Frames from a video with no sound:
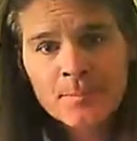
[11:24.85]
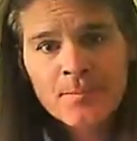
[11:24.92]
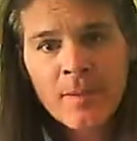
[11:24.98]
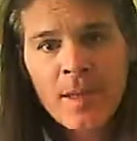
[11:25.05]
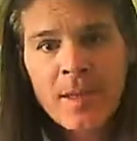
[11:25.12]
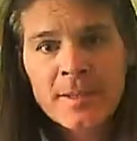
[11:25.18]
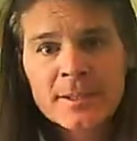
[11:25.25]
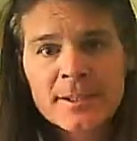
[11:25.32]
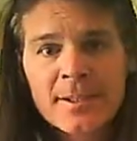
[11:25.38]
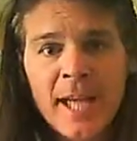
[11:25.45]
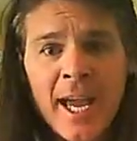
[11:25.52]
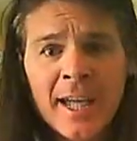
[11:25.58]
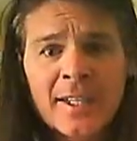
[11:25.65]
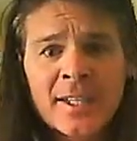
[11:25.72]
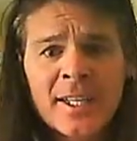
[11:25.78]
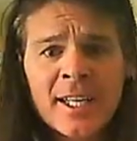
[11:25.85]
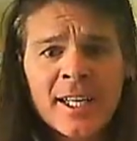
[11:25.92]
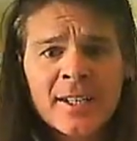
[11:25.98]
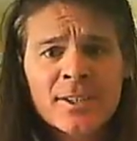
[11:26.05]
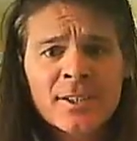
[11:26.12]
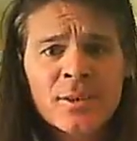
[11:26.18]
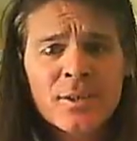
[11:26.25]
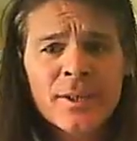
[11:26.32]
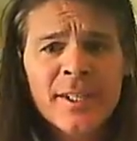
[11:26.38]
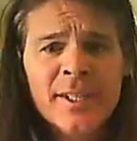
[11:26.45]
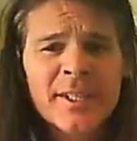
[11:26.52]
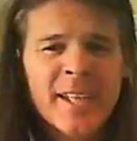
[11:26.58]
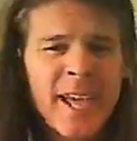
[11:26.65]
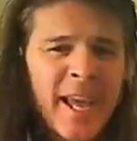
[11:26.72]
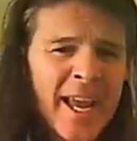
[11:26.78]
It's actually kind of sweet
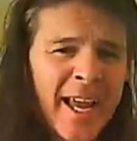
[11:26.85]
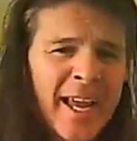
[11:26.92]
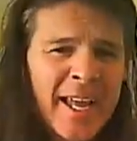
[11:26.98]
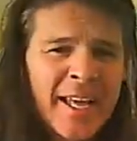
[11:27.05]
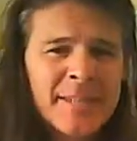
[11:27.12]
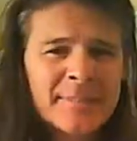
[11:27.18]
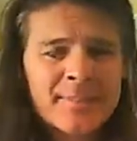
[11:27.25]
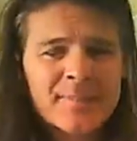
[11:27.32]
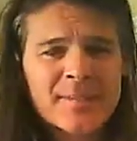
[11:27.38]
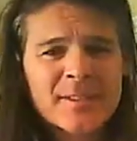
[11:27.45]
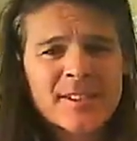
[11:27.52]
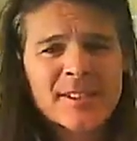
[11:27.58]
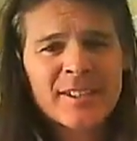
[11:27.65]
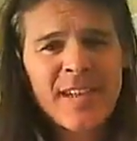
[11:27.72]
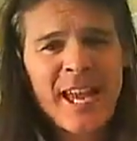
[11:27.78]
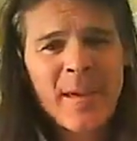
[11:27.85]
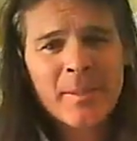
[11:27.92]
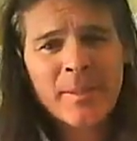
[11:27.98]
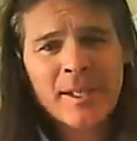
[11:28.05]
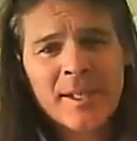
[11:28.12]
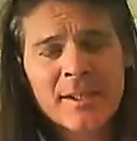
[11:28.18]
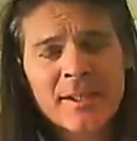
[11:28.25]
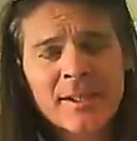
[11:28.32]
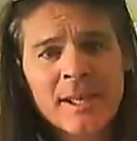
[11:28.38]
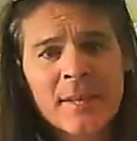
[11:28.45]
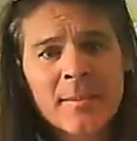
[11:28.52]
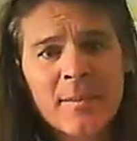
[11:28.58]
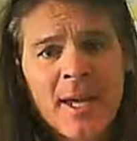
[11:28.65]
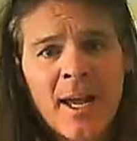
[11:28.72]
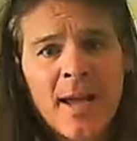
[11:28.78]
and sappy at the same
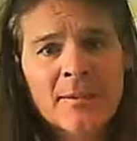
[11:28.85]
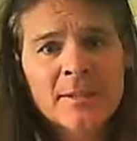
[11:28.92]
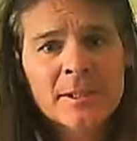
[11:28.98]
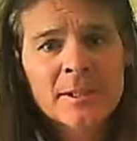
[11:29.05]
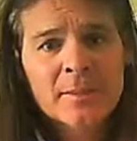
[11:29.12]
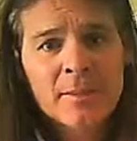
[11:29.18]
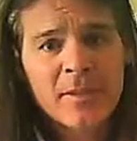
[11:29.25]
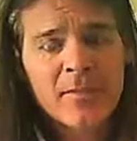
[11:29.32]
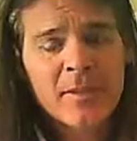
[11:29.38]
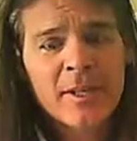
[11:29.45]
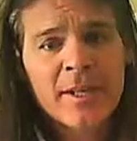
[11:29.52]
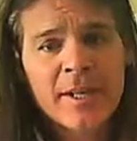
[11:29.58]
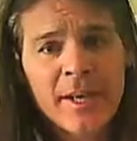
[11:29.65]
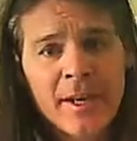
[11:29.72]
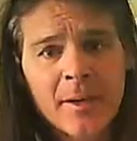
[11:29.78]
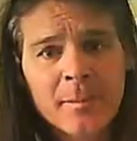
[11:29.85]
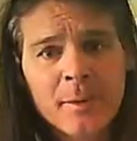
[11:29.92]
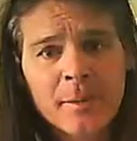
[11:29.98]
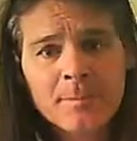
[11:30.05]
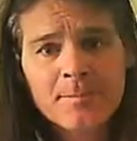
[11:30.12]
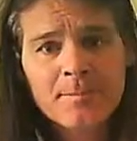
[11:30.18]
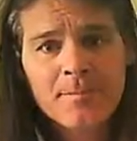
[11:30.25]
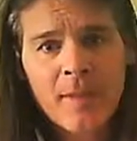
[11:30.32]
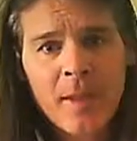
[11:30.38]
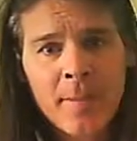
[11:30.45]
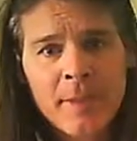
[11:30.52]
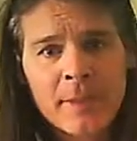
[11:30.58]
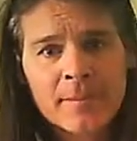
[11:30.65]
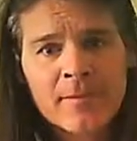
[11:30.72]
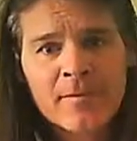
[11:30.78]
time, but very edible. I mean,
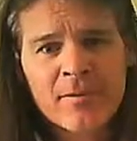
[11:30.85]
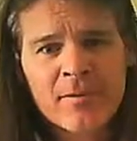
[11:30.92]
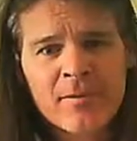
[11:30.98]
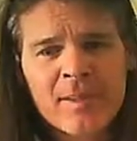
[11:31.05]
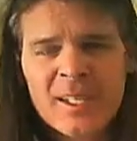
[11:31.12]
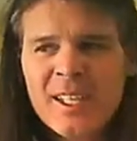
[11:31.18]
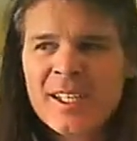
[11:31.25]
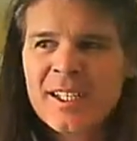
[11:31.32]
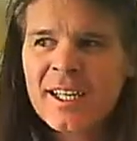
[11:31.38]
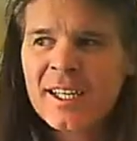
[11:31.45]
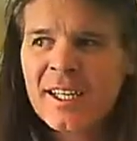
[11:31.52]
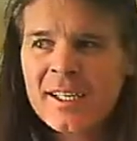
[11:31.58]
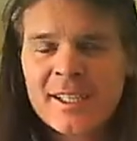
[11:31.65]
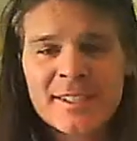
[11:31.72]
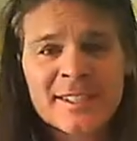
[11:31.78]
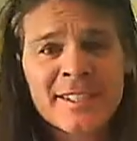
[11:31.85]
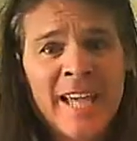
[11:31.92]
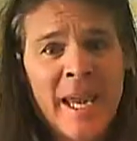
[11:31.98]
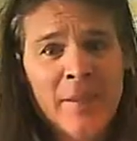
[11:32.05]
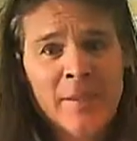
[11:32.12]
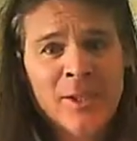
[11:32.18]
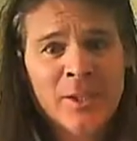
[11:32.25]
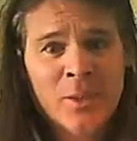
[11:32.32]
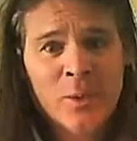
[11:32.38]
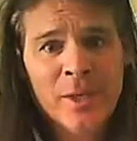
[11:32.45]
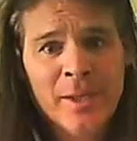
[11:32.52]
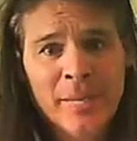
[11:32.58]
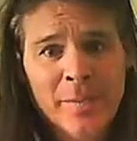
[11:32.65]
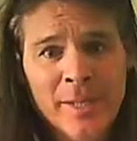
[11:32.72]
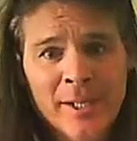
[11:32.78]
kind of like a sappy green
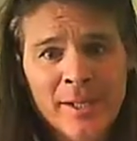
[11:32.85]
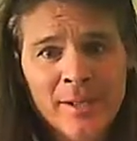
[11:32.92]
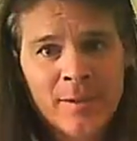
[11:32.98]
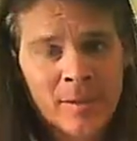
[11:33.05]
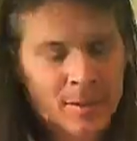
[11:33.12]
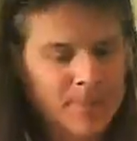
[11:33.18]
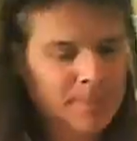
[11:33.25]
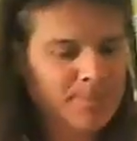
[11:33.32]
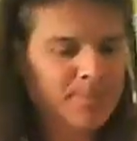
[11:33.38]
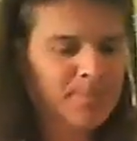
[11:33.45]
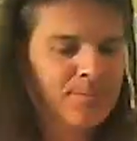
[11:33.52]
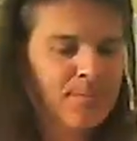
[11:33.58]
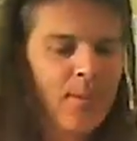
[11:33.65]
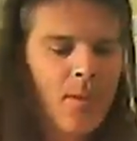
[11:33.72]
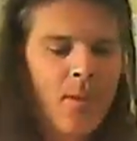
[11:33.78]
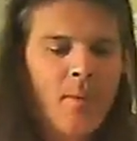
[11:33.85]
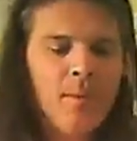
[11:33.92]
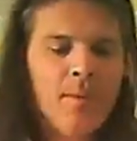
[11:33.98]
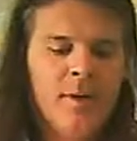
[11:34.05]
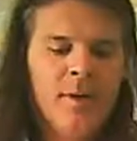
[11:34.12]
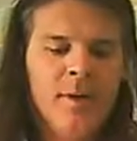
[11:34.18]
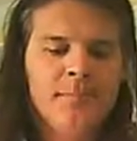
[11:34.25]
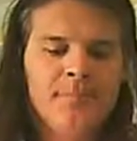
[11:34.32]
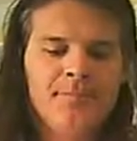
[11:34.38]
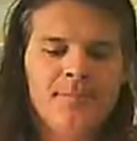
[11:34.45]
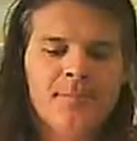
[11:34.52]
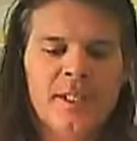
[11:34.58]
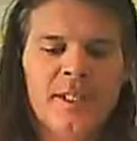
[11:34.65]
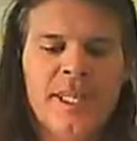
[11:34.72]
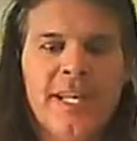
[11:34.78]
bean almost. But the
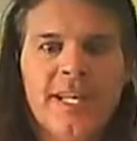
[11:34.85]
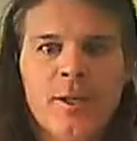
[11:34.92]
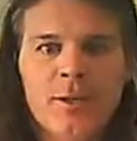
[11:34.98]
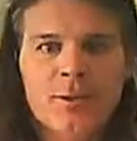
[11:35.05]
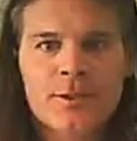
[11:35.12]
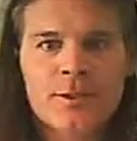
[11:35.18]
needles,